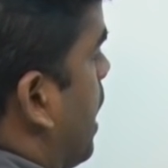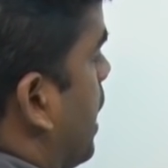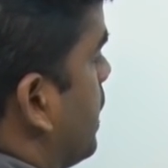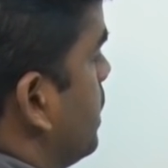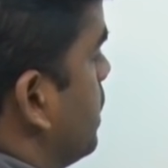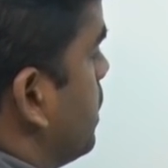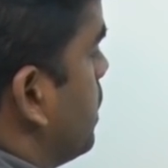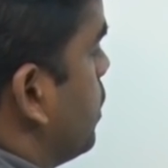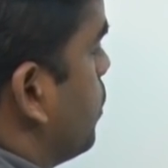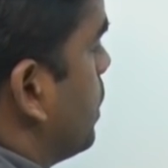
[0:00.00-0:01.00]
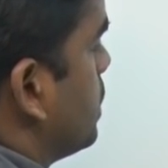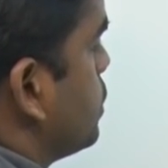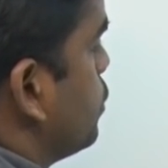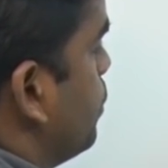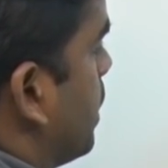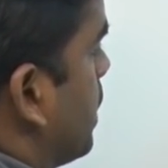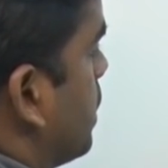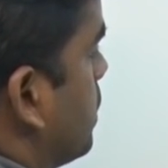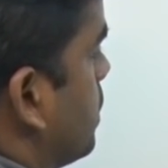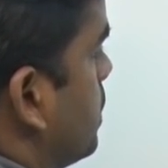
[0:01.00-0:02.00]
I equals to 1.
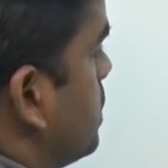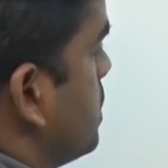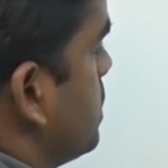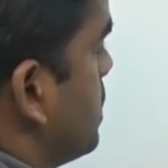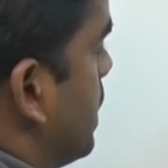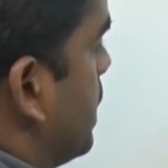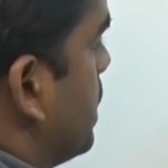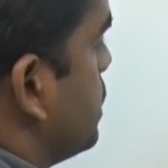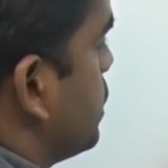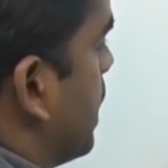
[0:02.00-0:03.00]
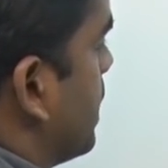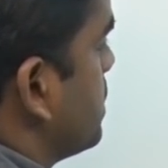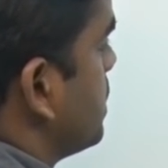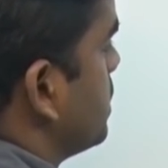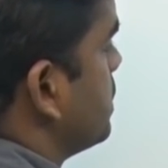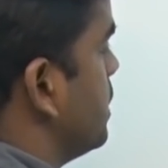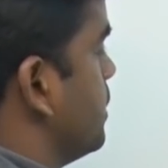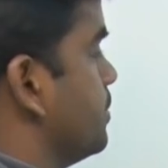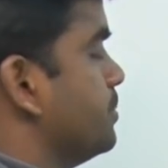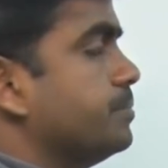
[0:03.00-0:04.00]
This is initialization.
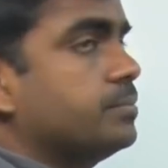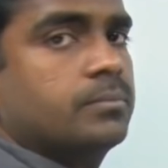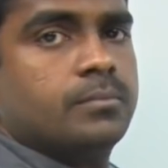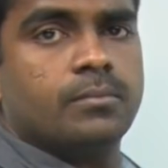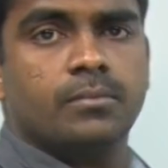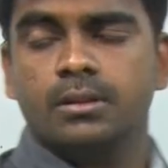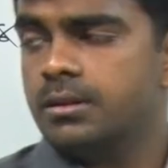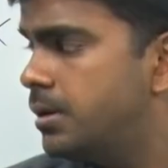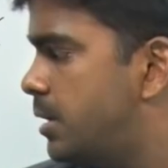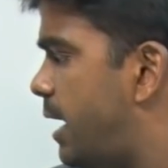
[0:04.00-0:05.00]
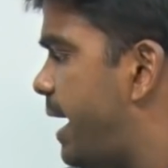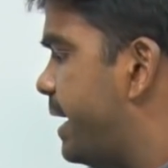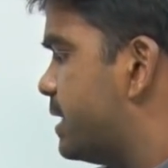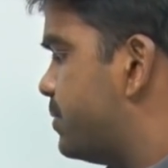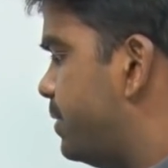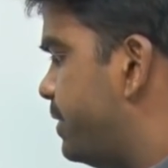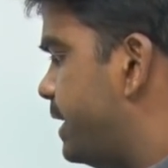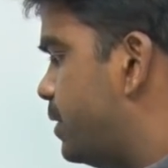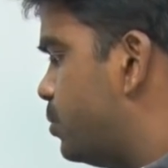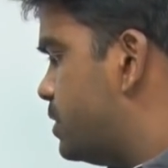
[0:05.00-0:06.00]
And next one, we
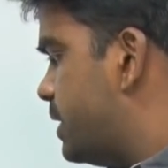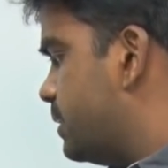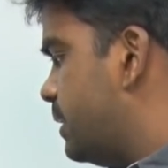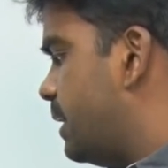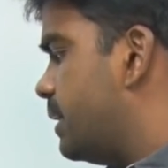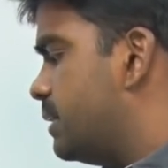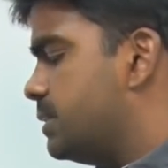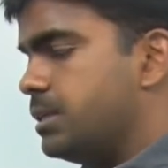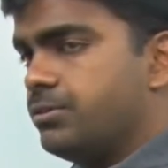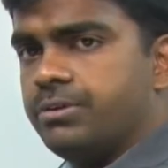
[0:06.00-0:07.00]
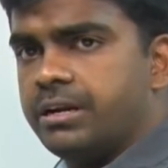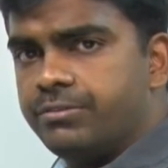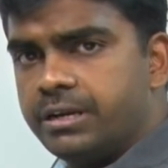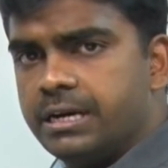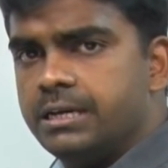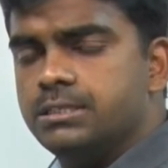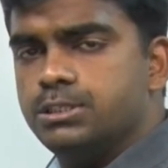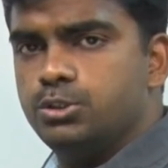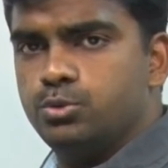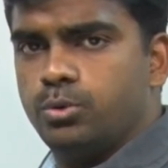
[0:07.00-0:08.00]
need to check the condition. For every
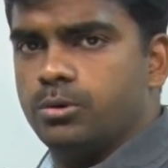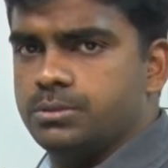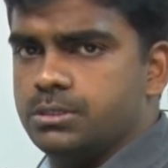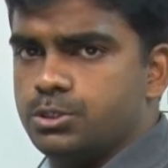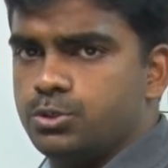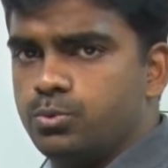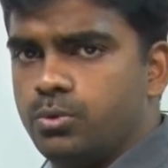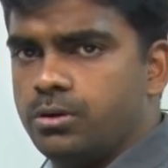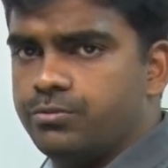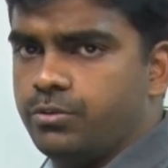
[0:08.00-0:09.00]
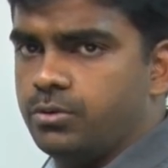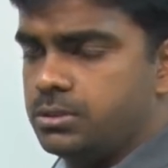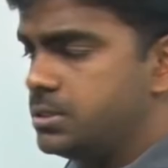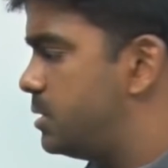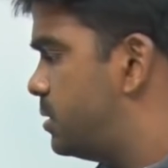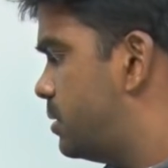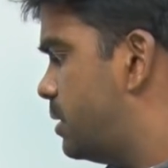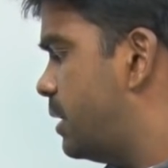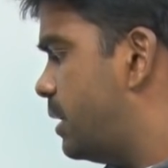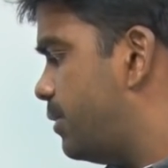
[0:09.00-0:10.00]
condition, two options, true or false.
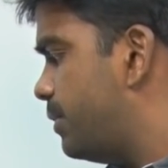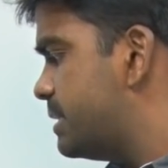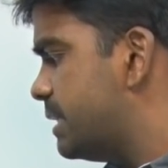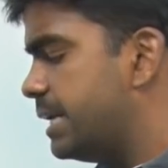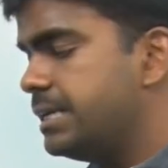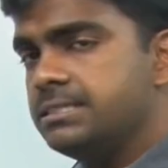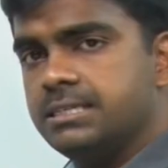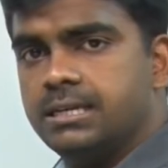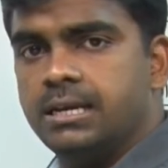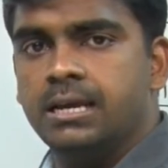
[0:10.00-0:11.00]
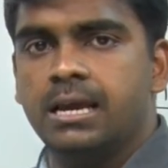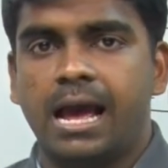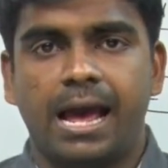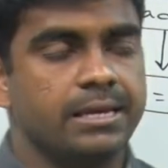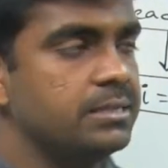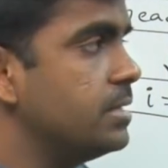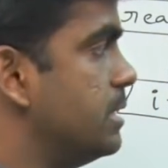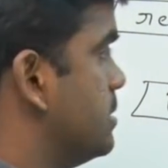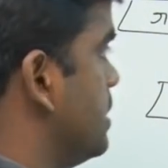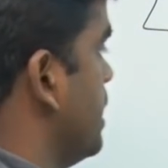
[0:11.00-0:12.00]
What is the condition? I is
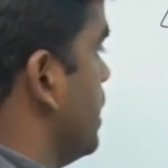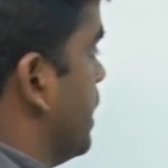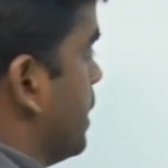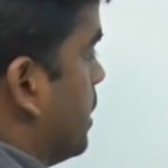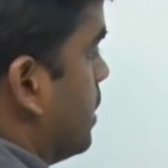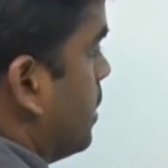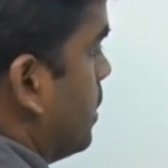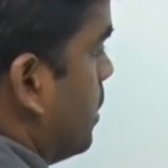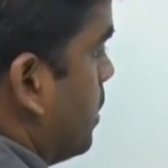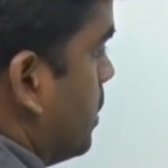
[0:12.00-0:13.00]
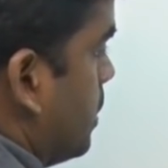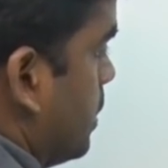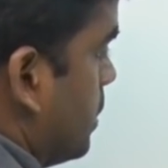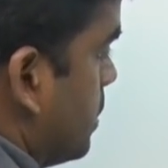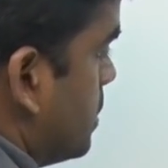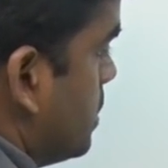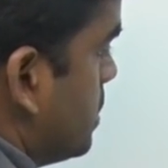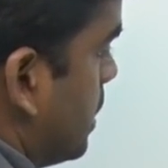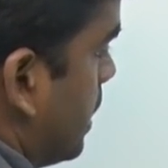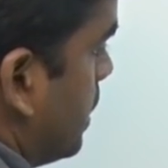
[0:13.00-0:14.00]
less than n. This
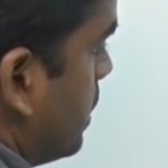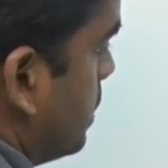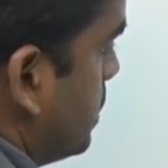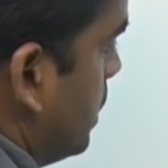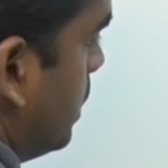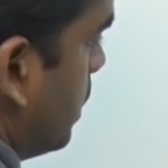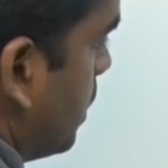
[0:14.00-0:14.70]
is the condition.